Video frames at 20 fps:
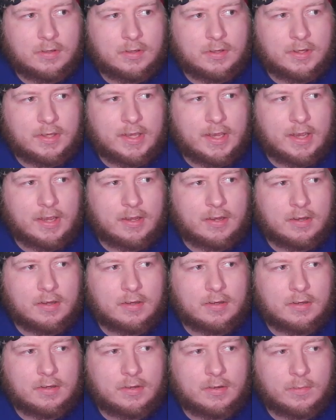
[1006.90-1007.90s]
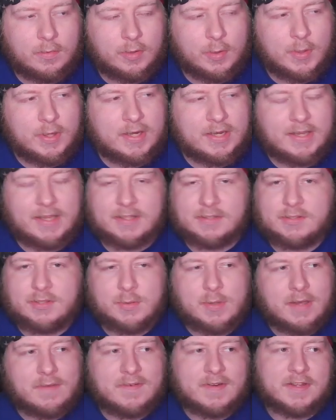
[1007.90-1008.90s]
Yeah. We're only going to get
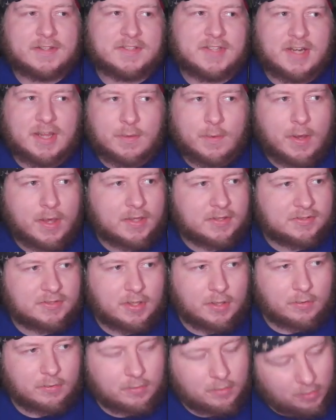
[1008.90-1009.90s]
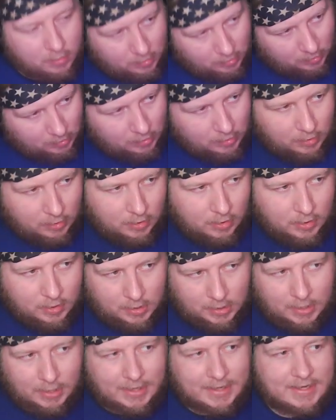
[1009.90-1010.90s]
2 evidence anyway, so
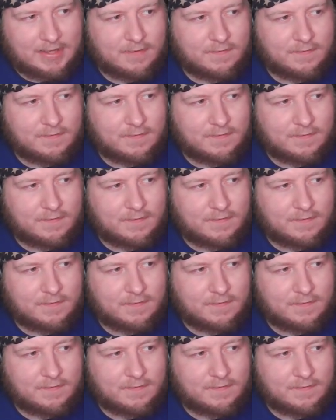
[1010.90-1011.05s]
I need to